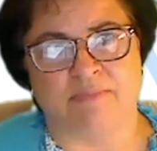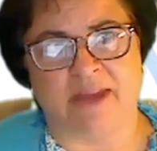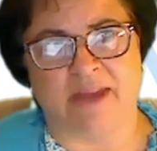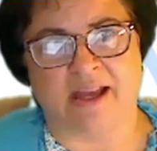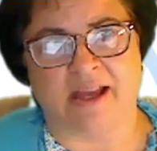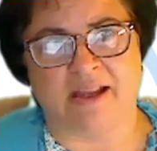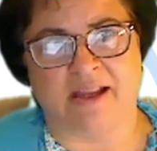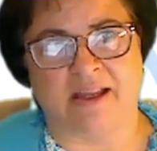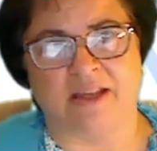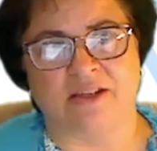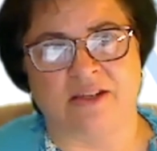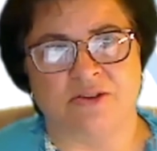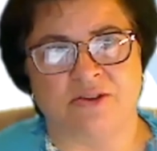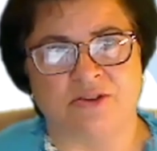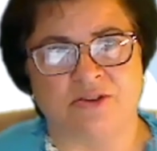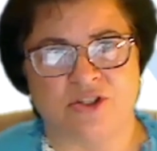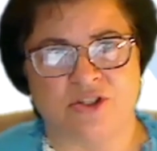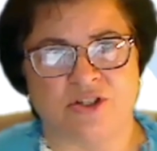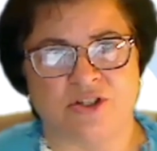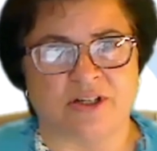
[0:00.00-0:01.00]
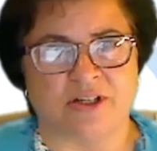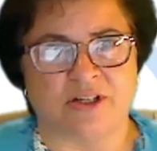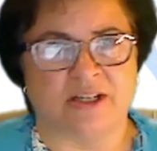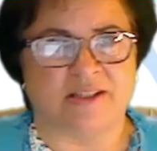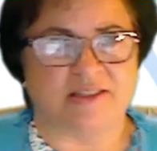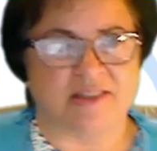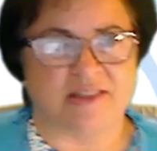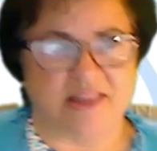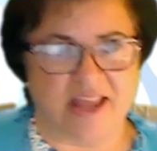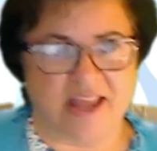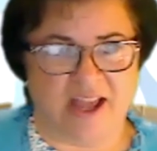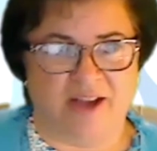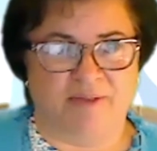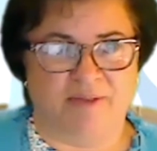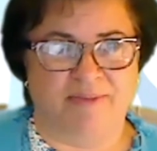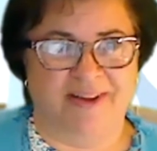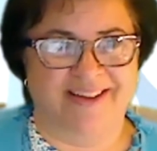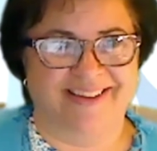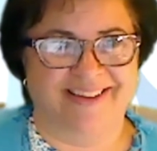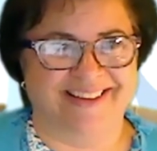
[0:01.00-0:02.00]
back end to ensure it's them.